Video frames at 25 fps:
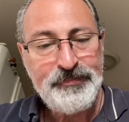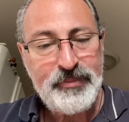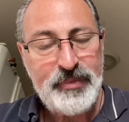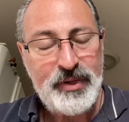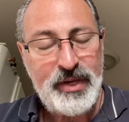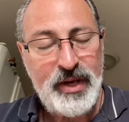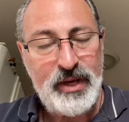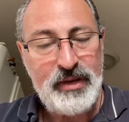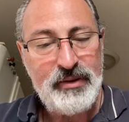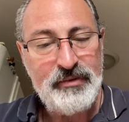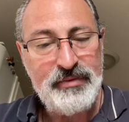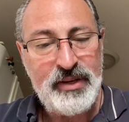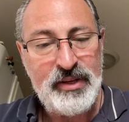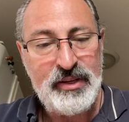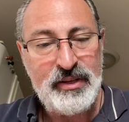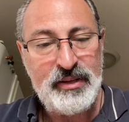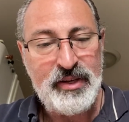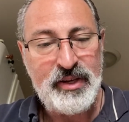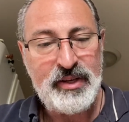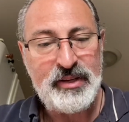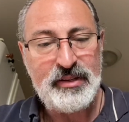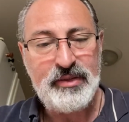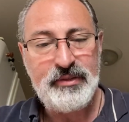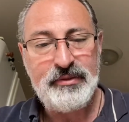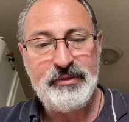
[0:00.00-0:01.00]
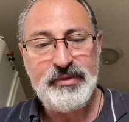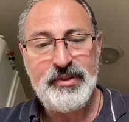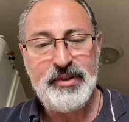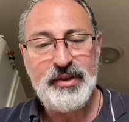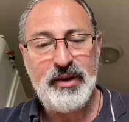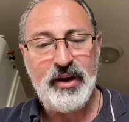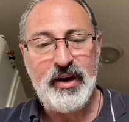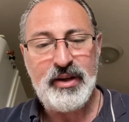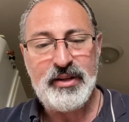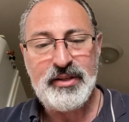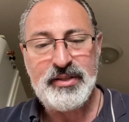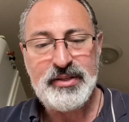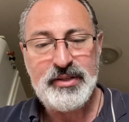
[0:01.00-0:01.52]
and vindictive
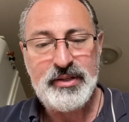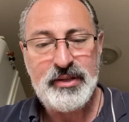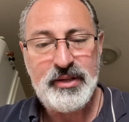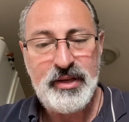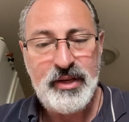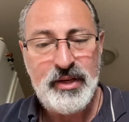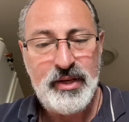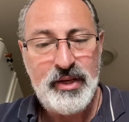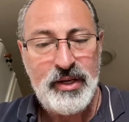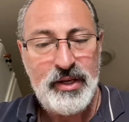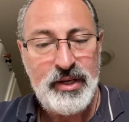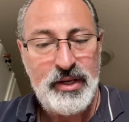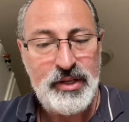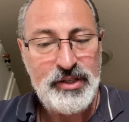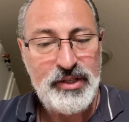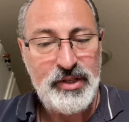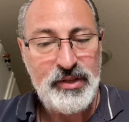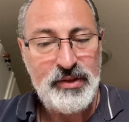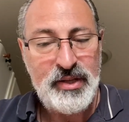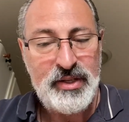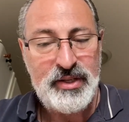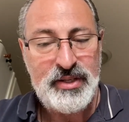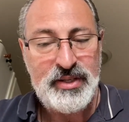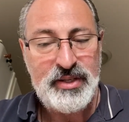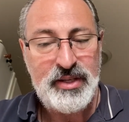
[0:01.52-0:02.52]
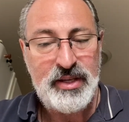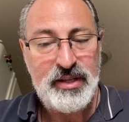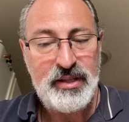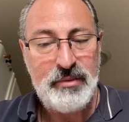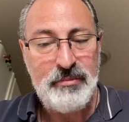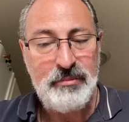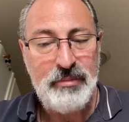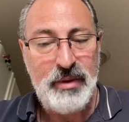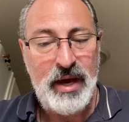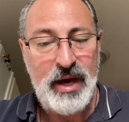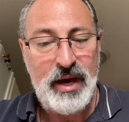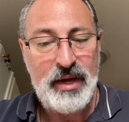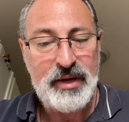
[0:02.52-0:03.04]
thoughts. He shall then see the
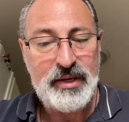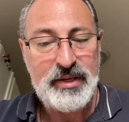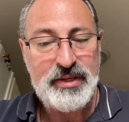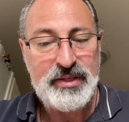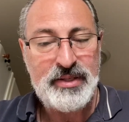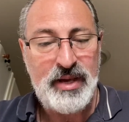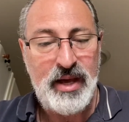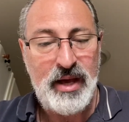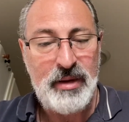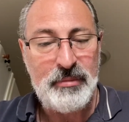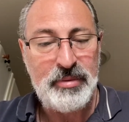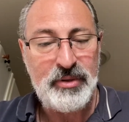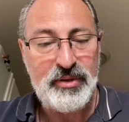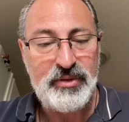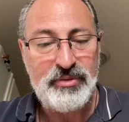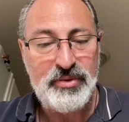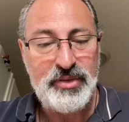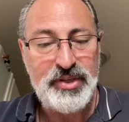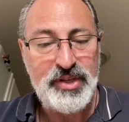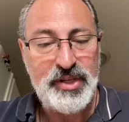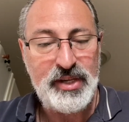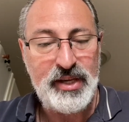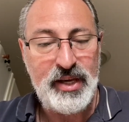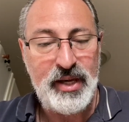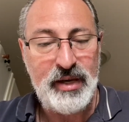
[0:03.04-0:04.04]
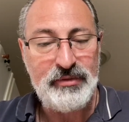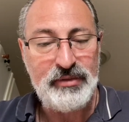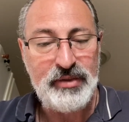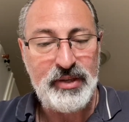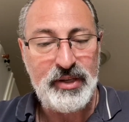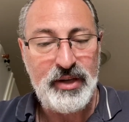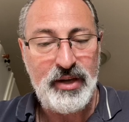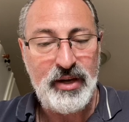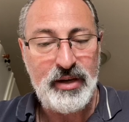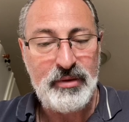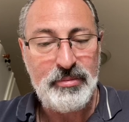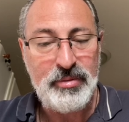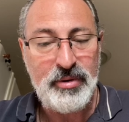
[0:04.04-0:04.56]
bad examples which he gave to
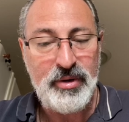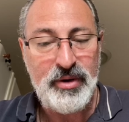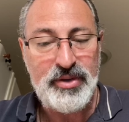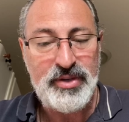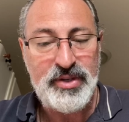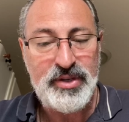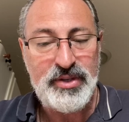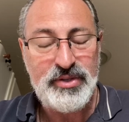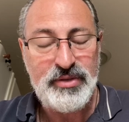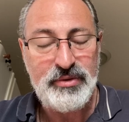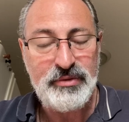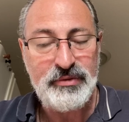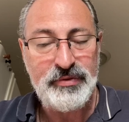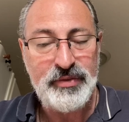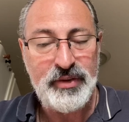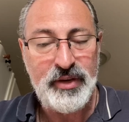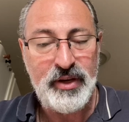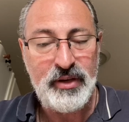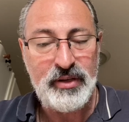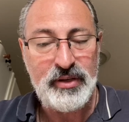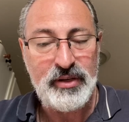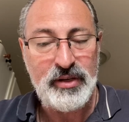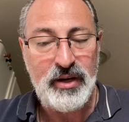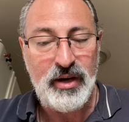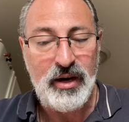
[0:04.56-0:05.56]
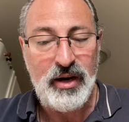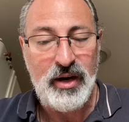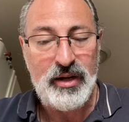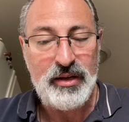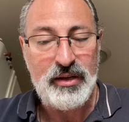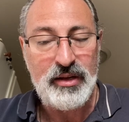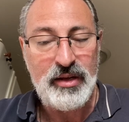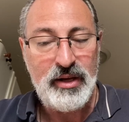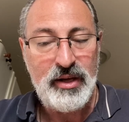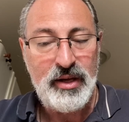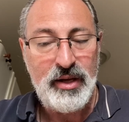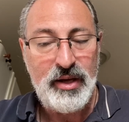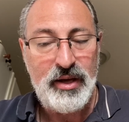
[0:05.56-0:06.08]
young persons who feared God
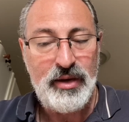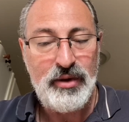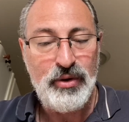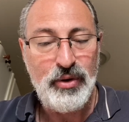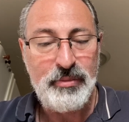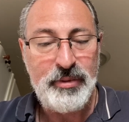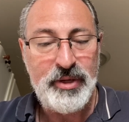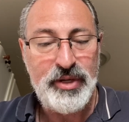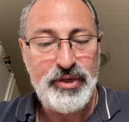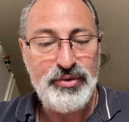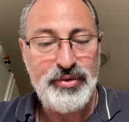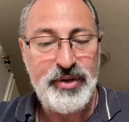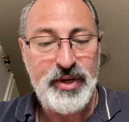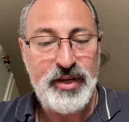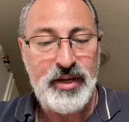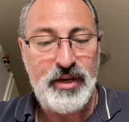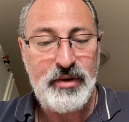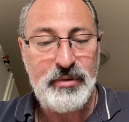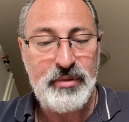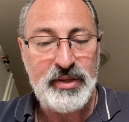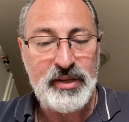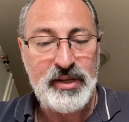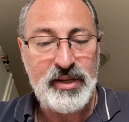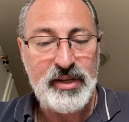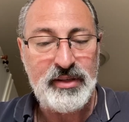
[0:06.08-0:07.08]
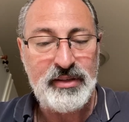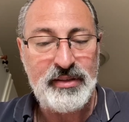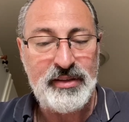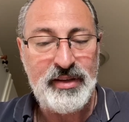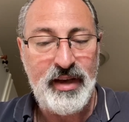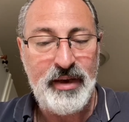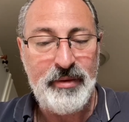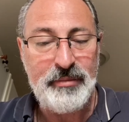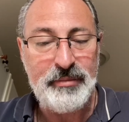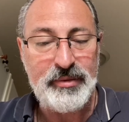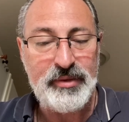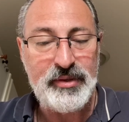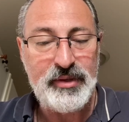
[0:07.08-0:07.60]
and whom he treated with
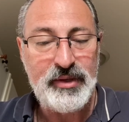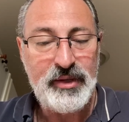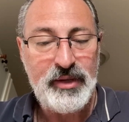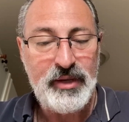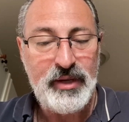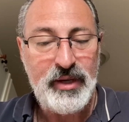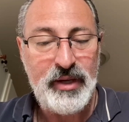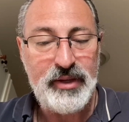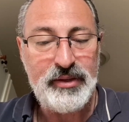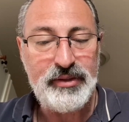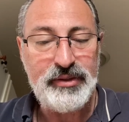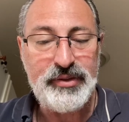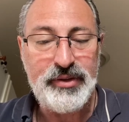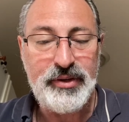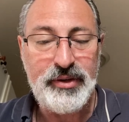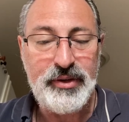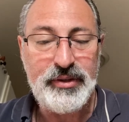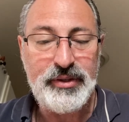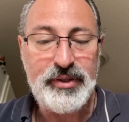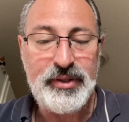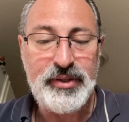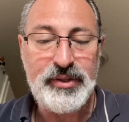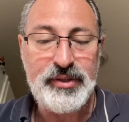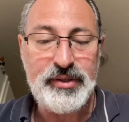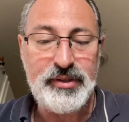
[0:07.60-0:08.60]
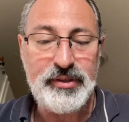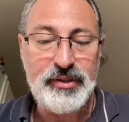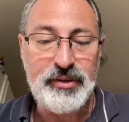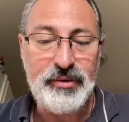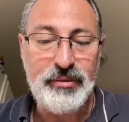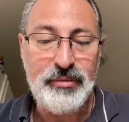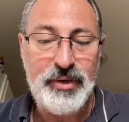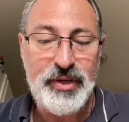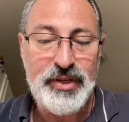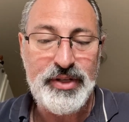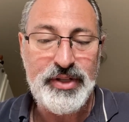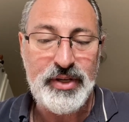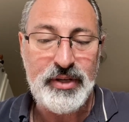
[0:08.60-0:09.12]
contempt and turned into
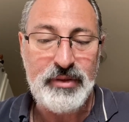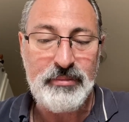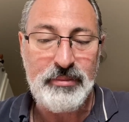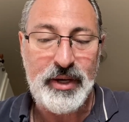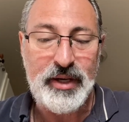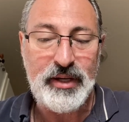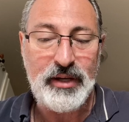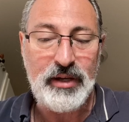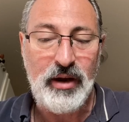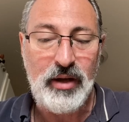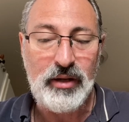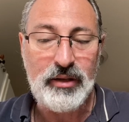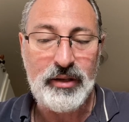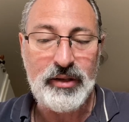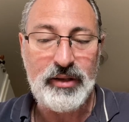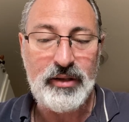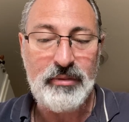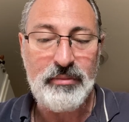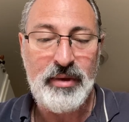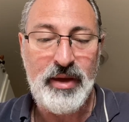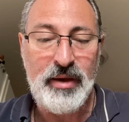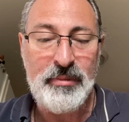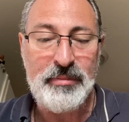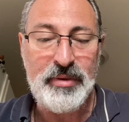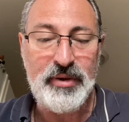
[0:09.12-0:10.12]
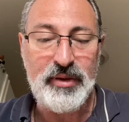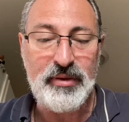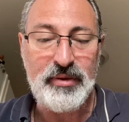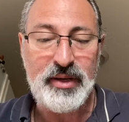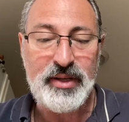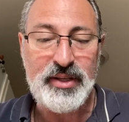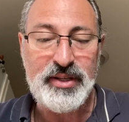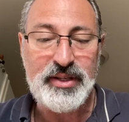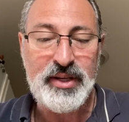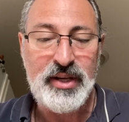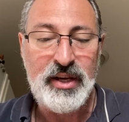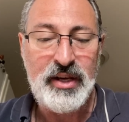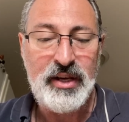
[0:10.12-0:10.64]
derision by calling them
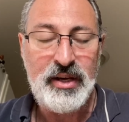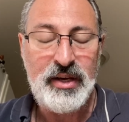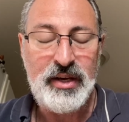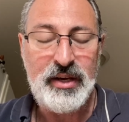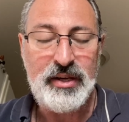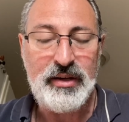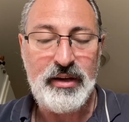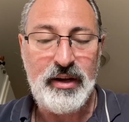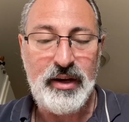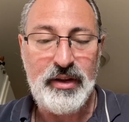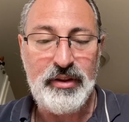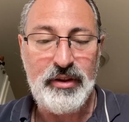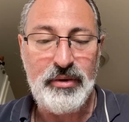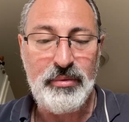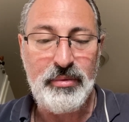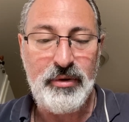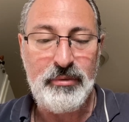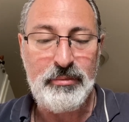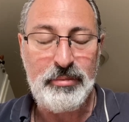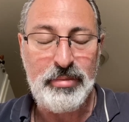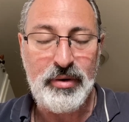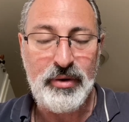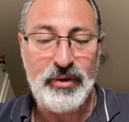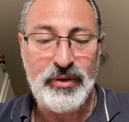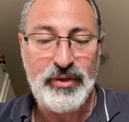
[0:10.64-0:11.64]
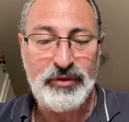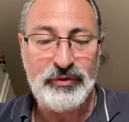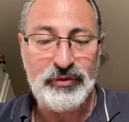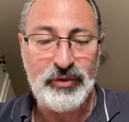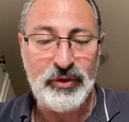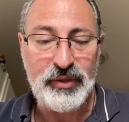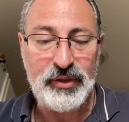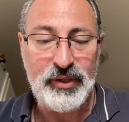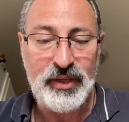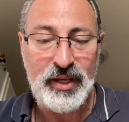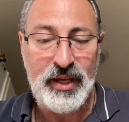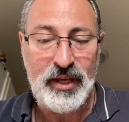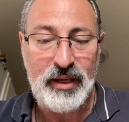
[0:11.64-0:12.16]
hypocrites and other reproachful
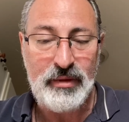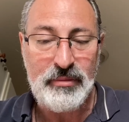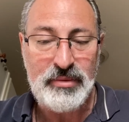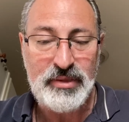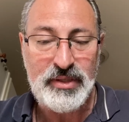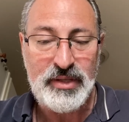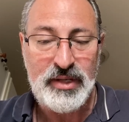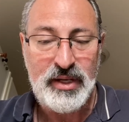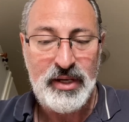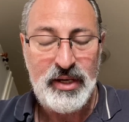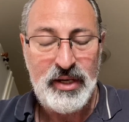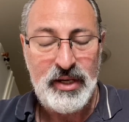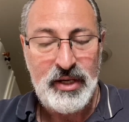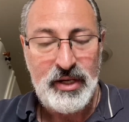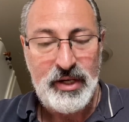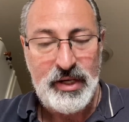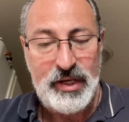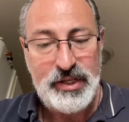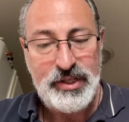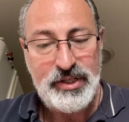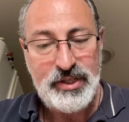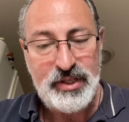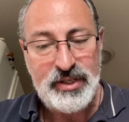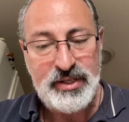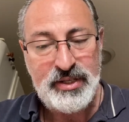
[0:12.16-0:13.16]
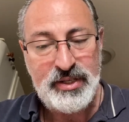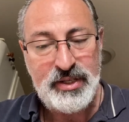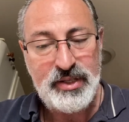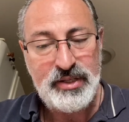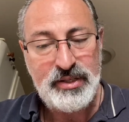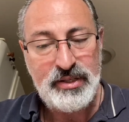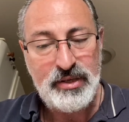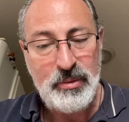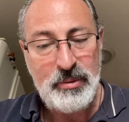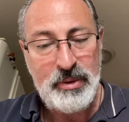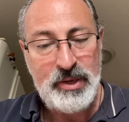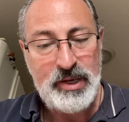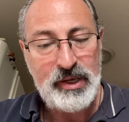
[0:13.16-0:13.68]
names. He shall see
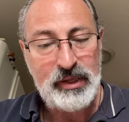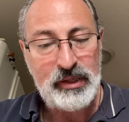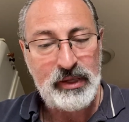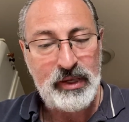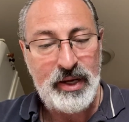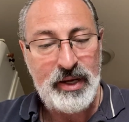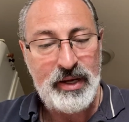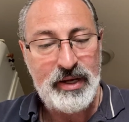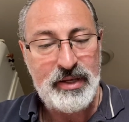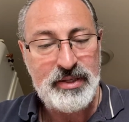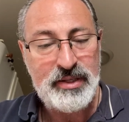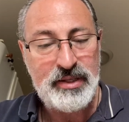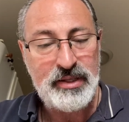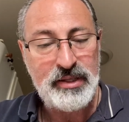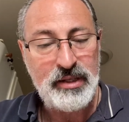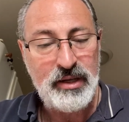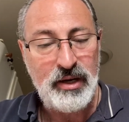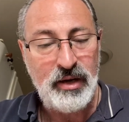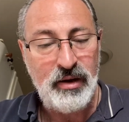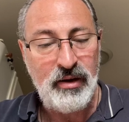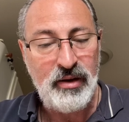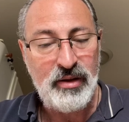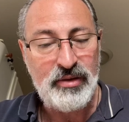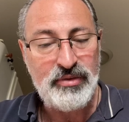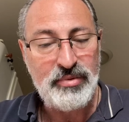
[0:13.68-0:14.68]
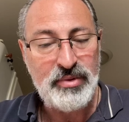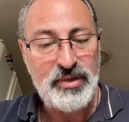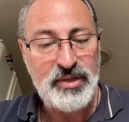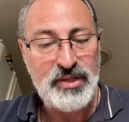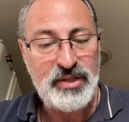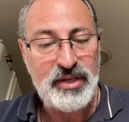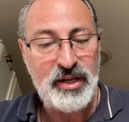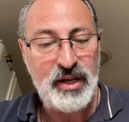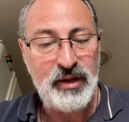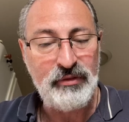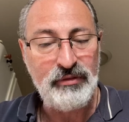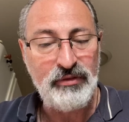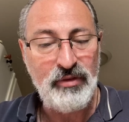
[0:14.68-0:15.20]
so many lights and calls
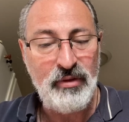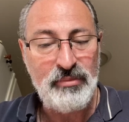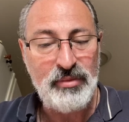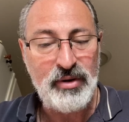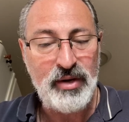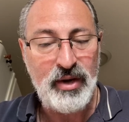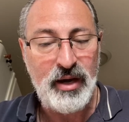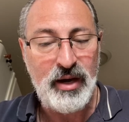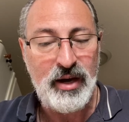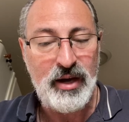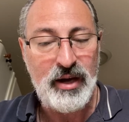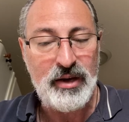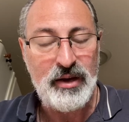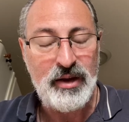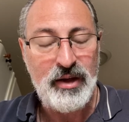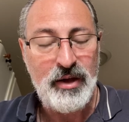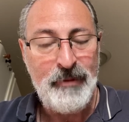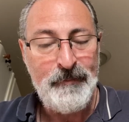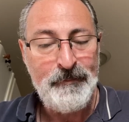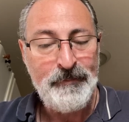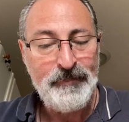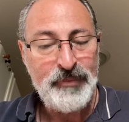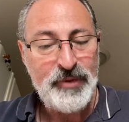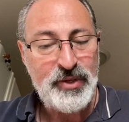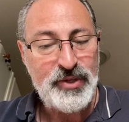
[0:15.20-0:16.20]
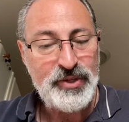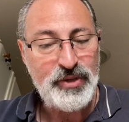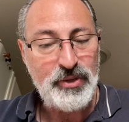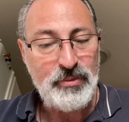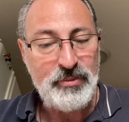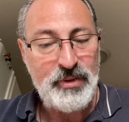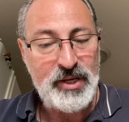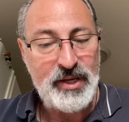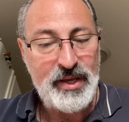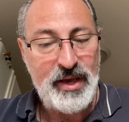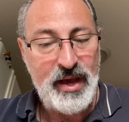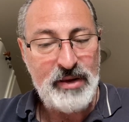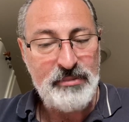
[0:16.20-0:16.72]
received from God, so
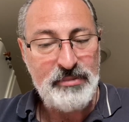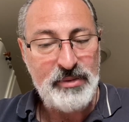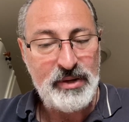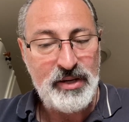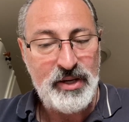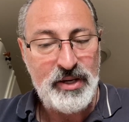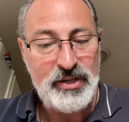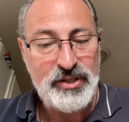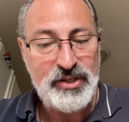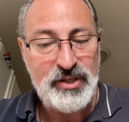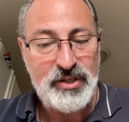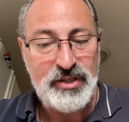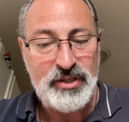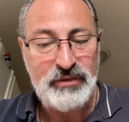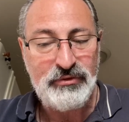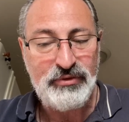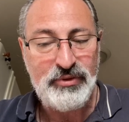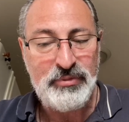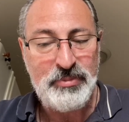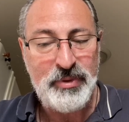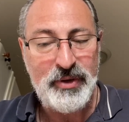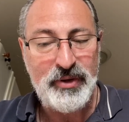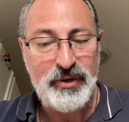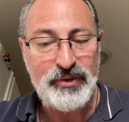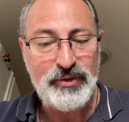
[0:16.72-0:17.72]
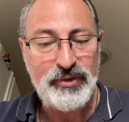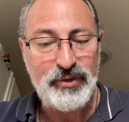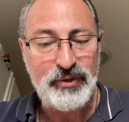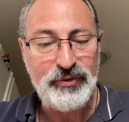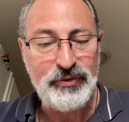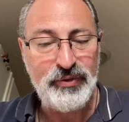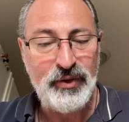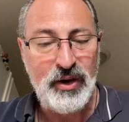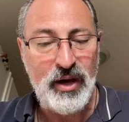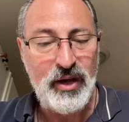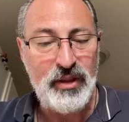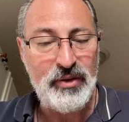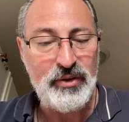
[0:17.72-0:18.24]
many admonitions of spiritual
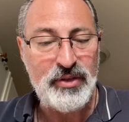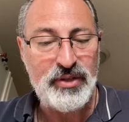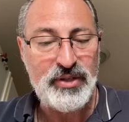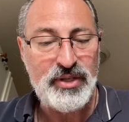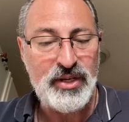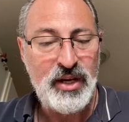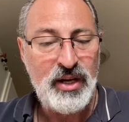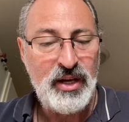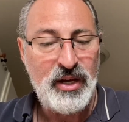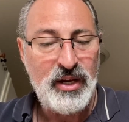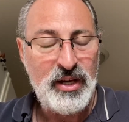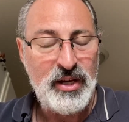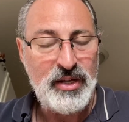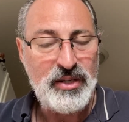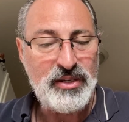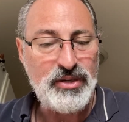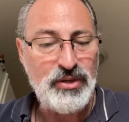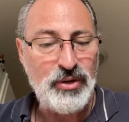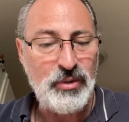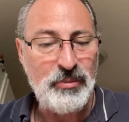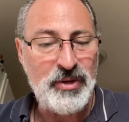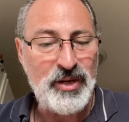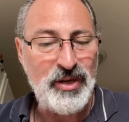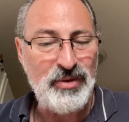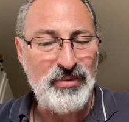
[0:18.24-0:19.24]
fathers, and so many